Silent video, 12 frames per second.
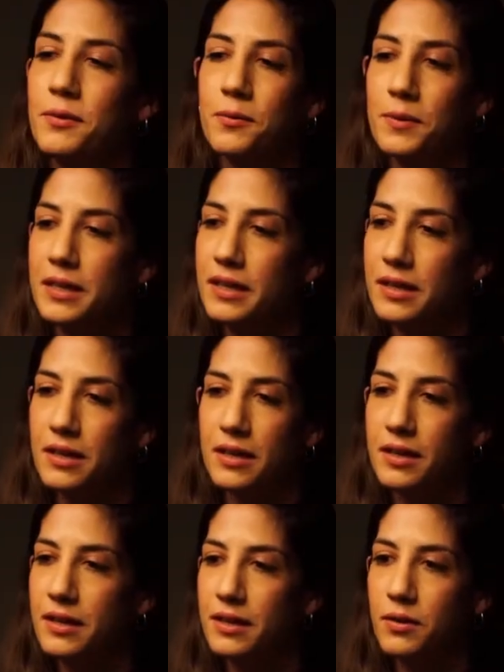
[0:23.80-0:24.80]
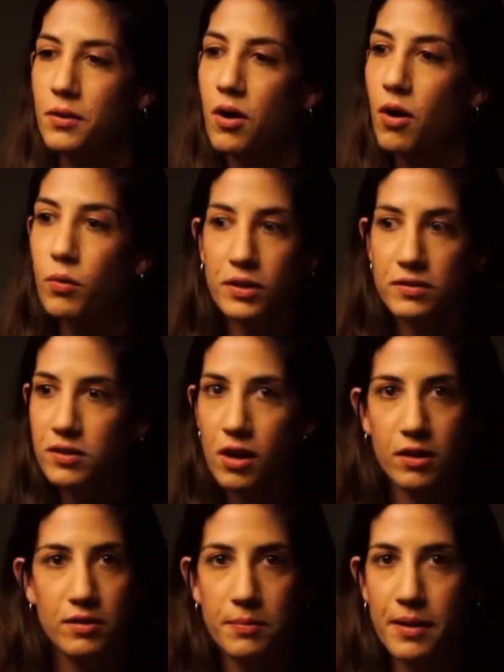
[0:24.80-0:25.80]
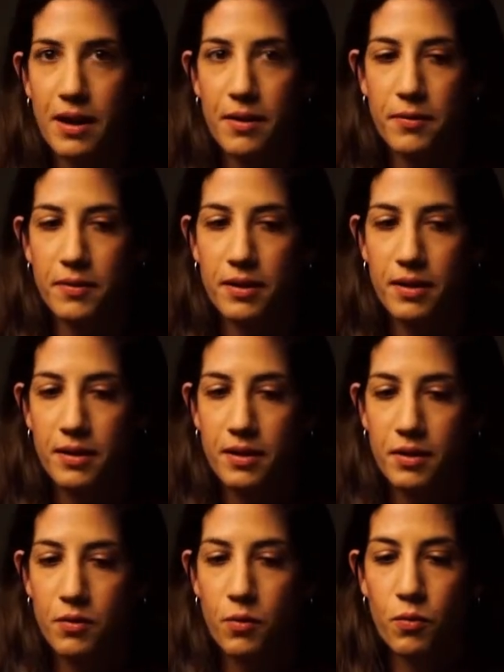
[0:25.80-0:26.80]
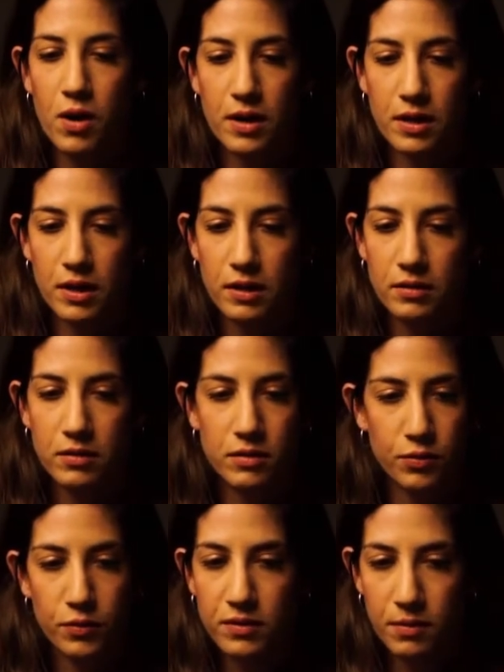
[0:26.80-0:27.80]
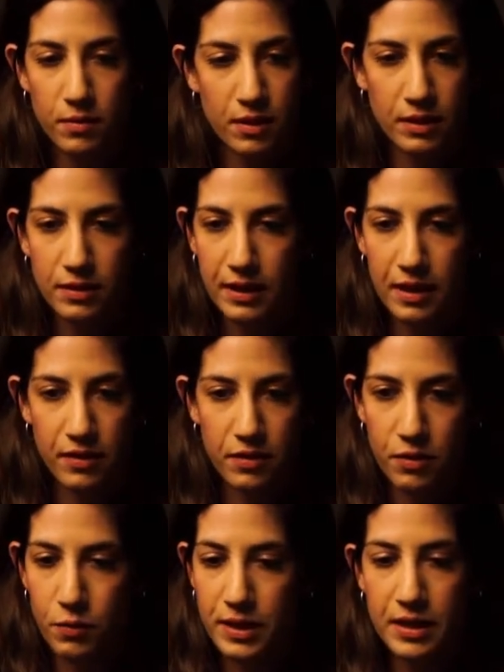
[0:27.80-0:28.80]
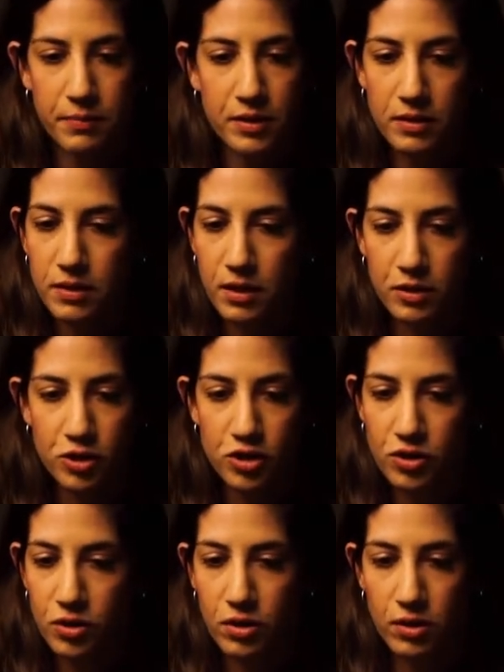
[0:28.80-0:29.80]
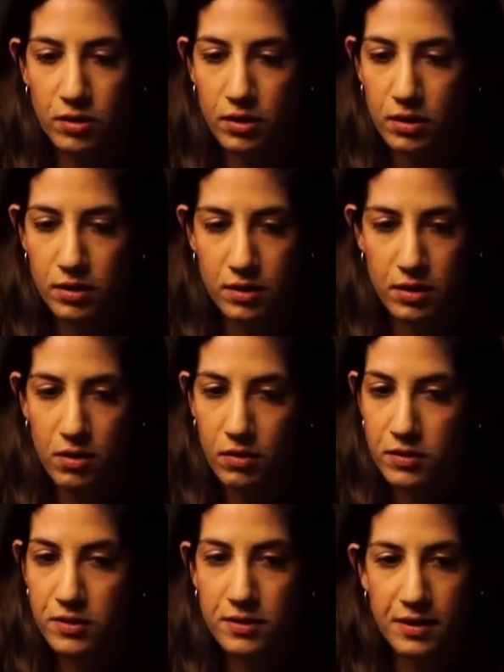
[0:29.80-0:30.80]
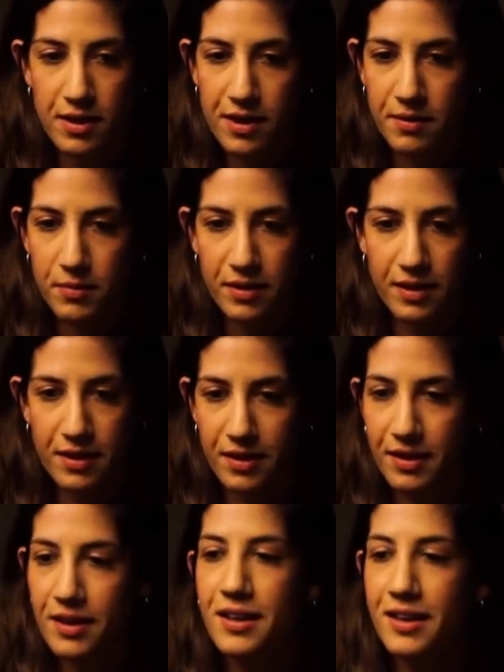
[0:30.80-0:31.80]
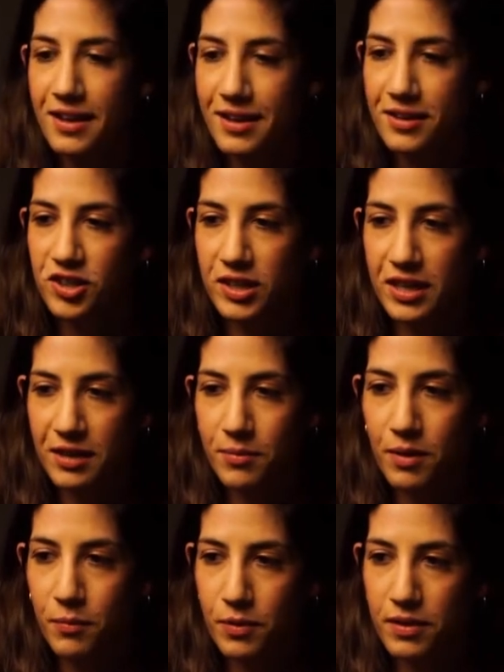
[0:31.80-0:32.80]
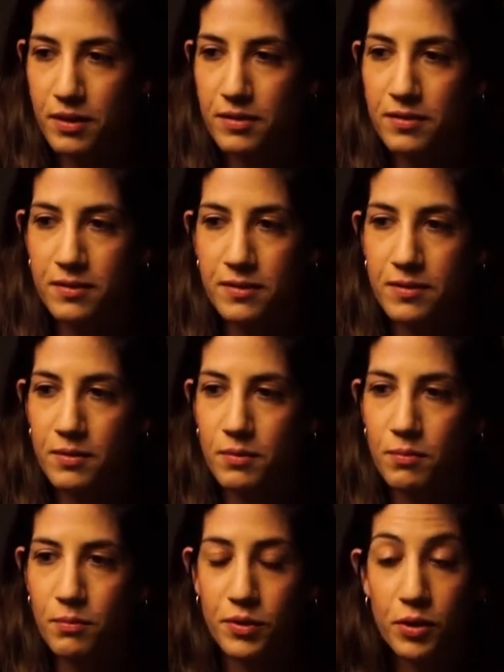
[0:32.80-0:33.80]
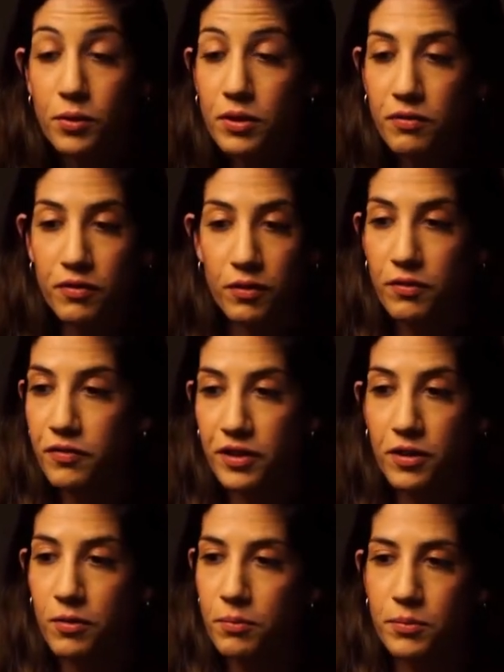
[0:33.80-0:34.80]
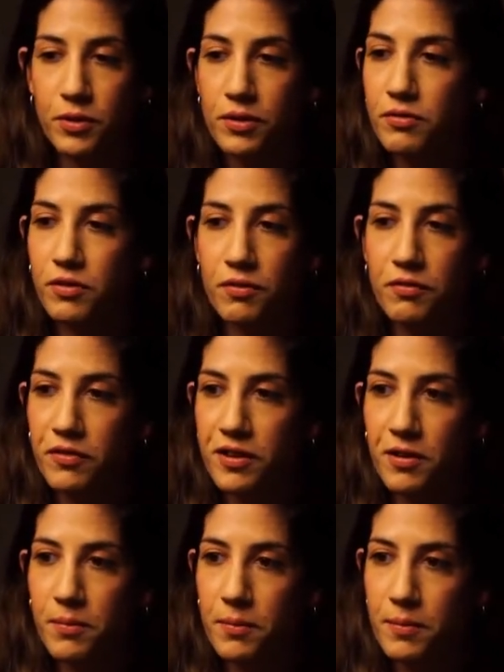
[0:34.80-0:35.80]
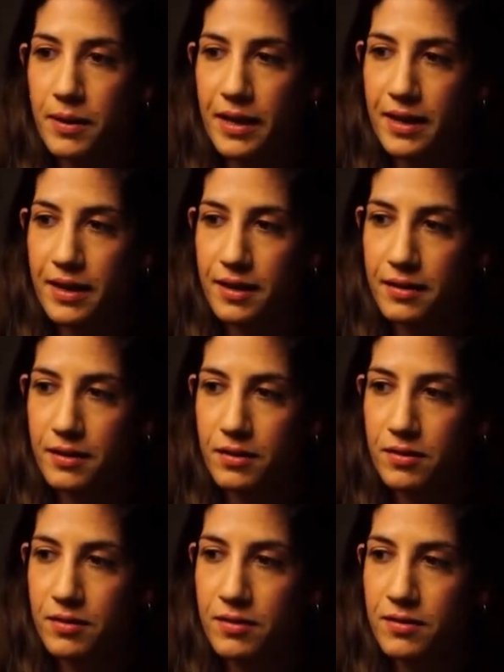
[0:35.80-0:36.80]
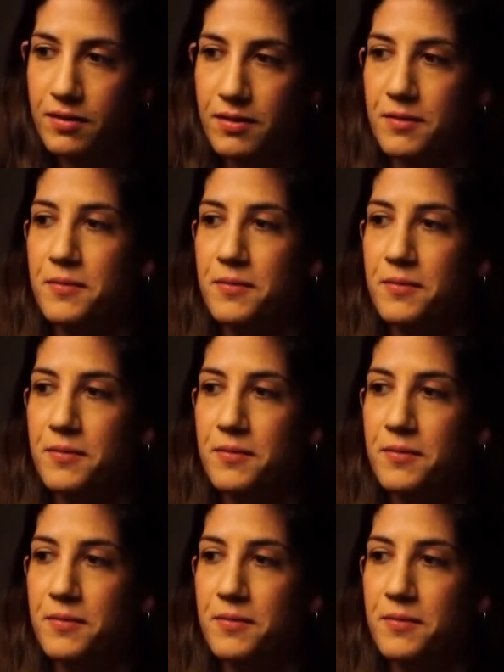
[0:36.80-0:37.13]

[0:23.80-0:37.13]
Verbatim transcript: We always talked about wanting to do something together. We kept in touch all, uh, all this time and then she came up with this beautiful film, beautiful film and this